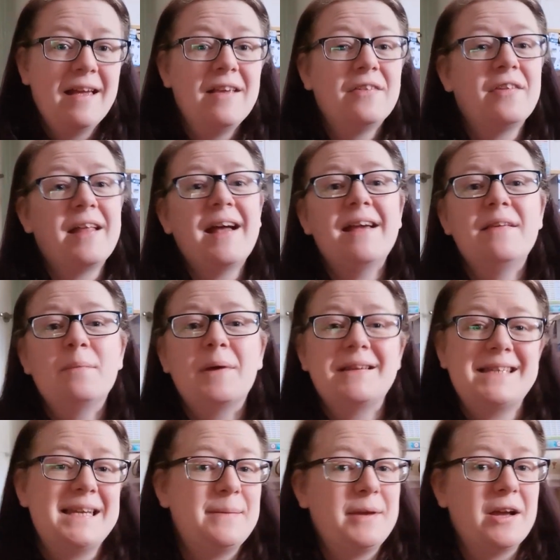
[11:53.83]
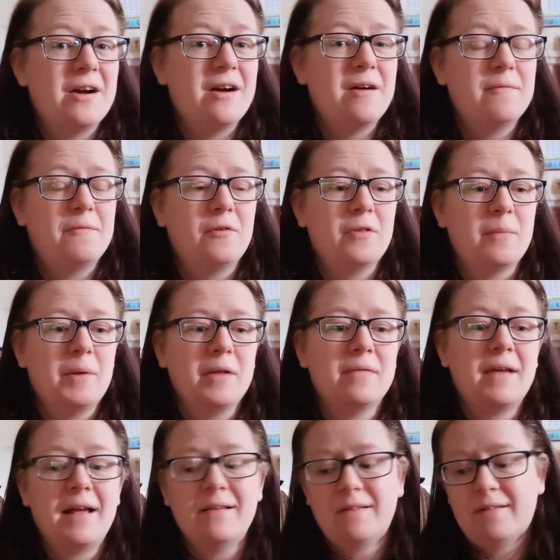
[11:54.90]
So that is my TBR for the month.
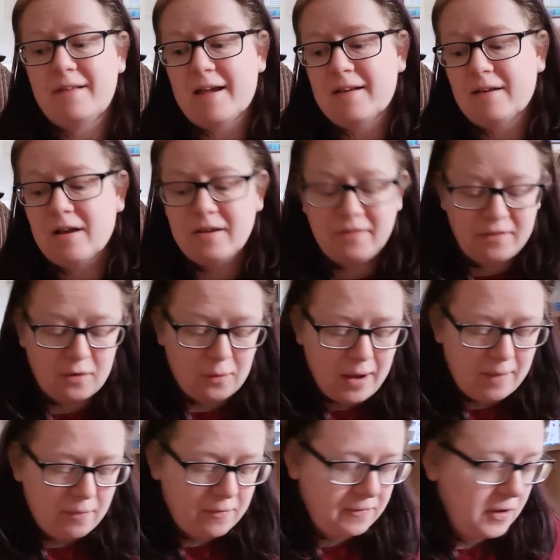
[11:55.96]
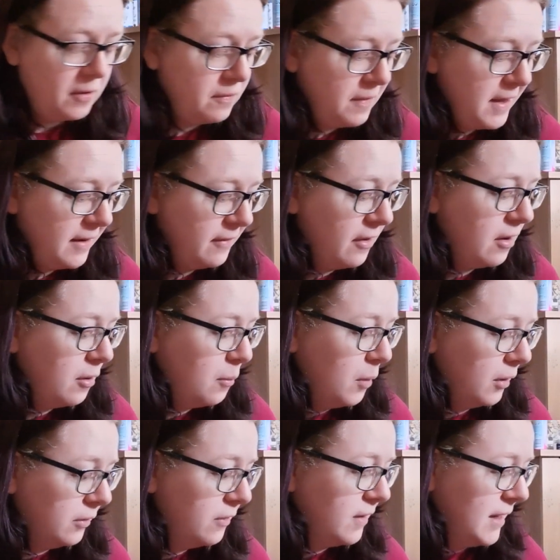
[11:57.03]
As I said, I still have a few things that I
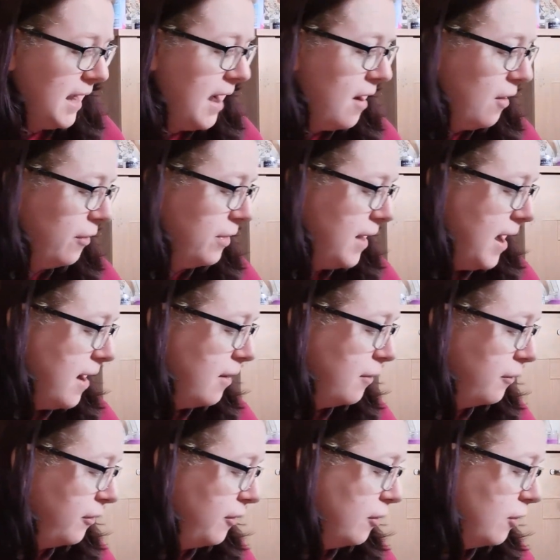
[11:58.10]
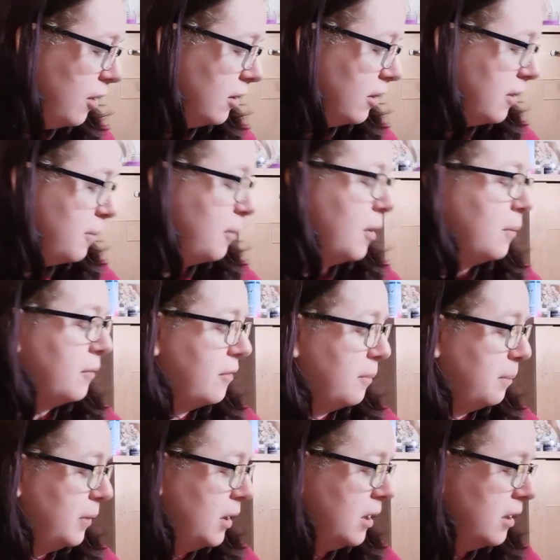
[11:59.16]
want to get on there. I've still got like the Promise
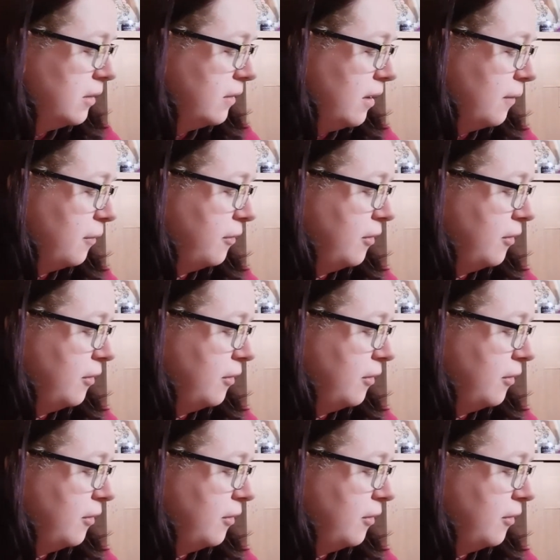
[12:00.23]
of Blood, I've